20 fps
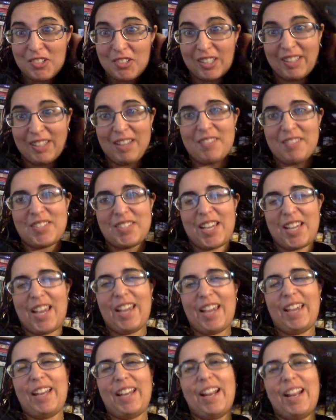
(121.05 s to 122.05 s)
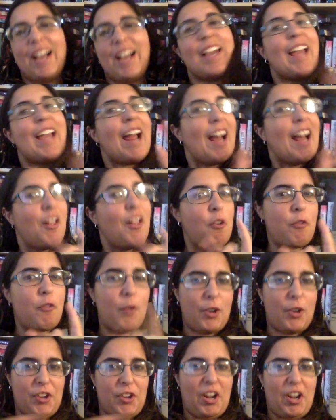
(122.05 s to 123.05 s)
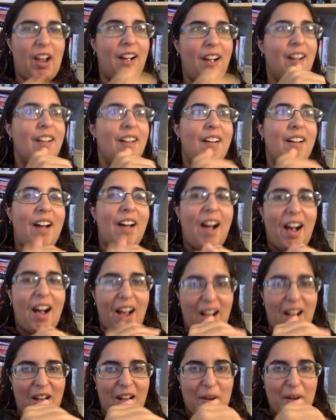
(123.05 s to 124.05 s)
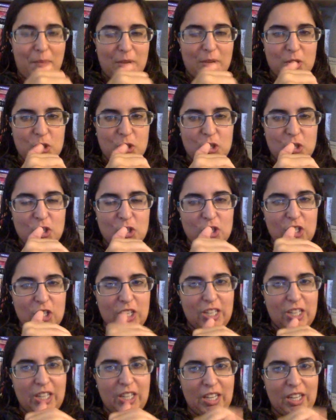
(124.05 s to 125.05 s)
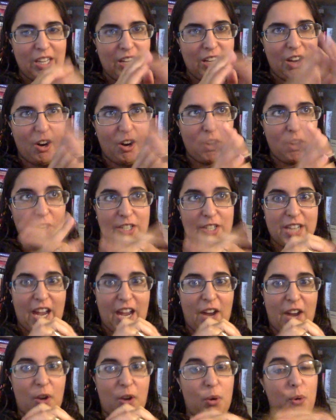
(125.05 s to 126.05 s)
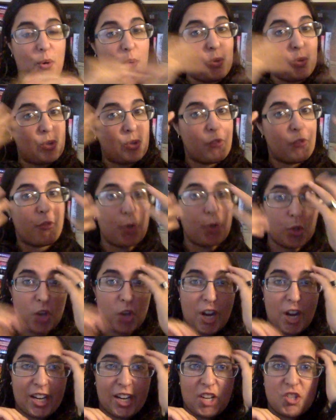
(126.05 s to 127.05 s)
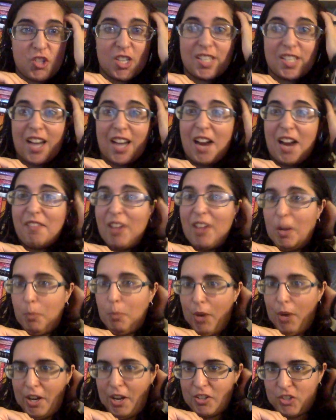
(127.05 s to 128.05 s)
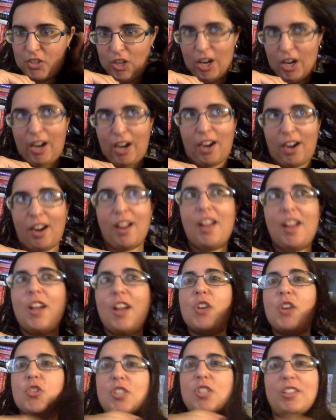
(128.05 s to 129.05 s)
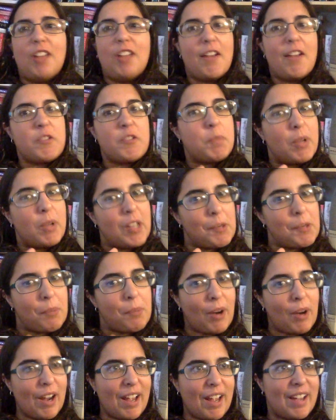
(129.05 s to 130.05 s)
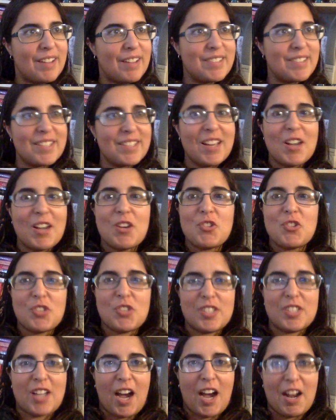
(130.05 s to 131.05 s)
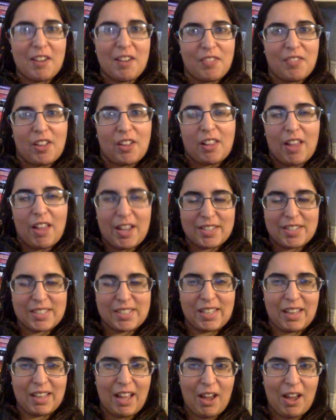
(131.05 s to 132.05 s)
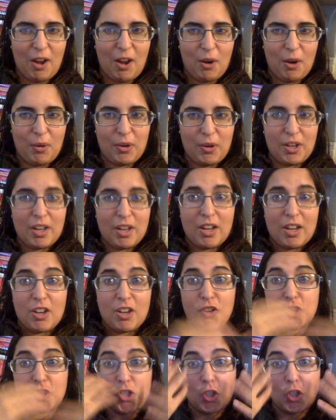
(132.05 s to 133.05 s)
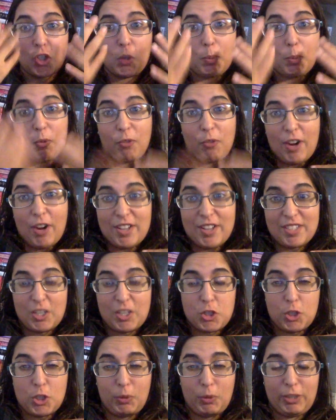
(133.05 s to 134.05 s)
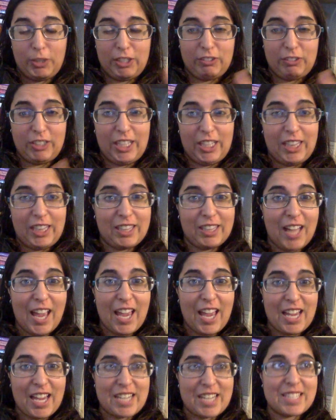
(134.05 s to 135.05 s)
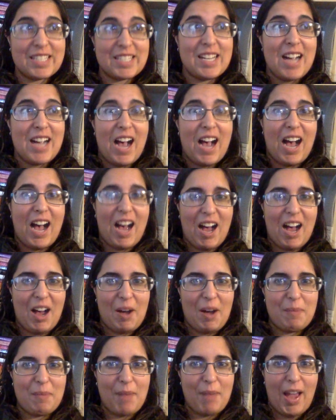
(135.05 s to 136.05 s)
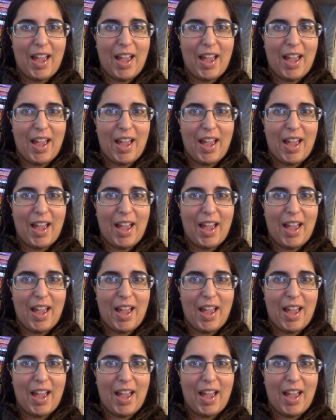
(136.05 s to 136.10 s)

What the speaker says: lives in California. Her dad owns a food truck, and she's kind of like a prankster. She loves pulling pranks. She's kind of the class clown. She's a group of friends that she really, really likes. And